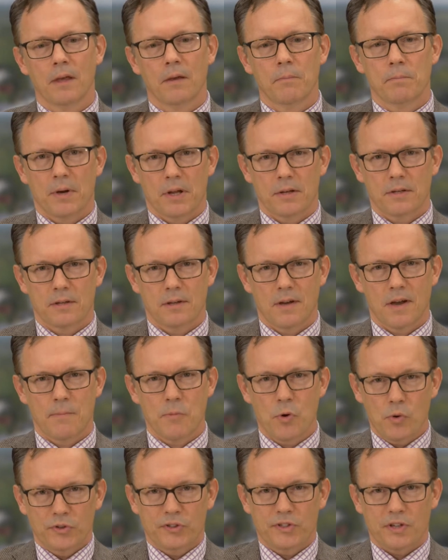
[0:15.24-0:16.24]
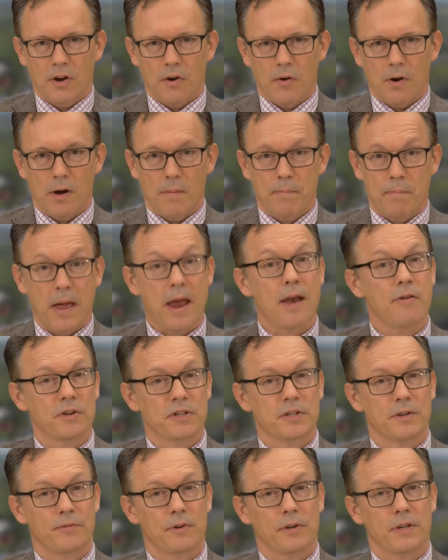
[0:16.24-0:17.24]
But I'm also a
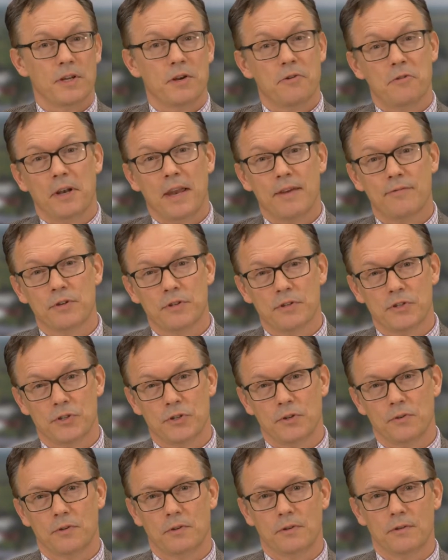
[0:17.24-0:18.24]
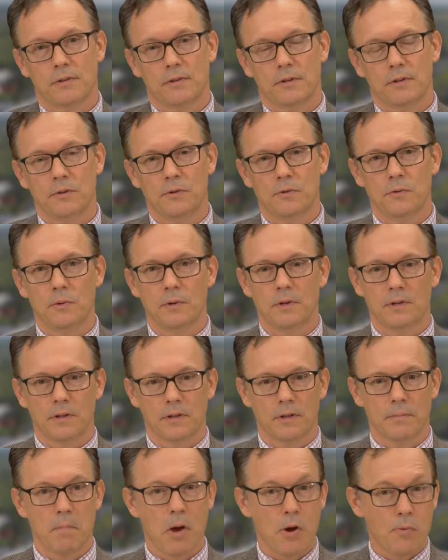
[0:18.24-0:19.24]
parent of a Year 11 student who
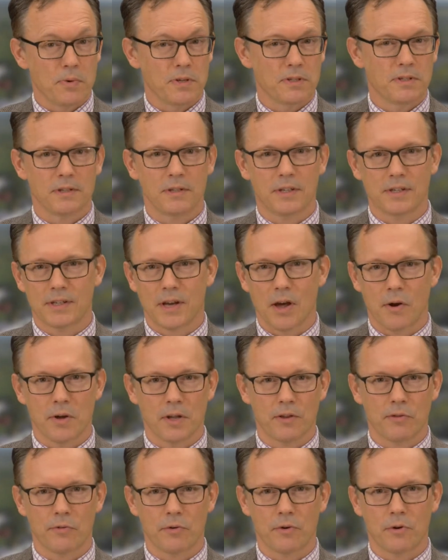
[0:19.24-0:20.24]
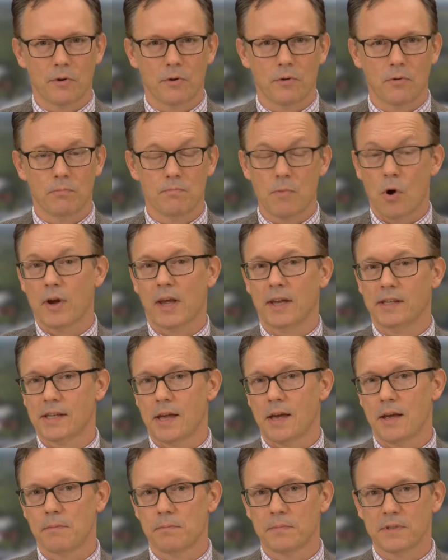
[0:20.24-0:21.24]
at the moment is going through mock
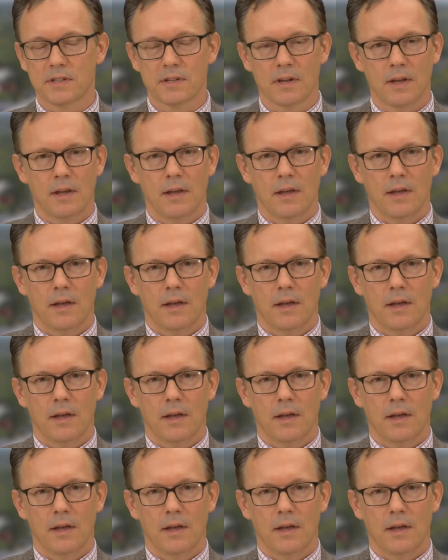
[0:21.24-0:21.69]
exams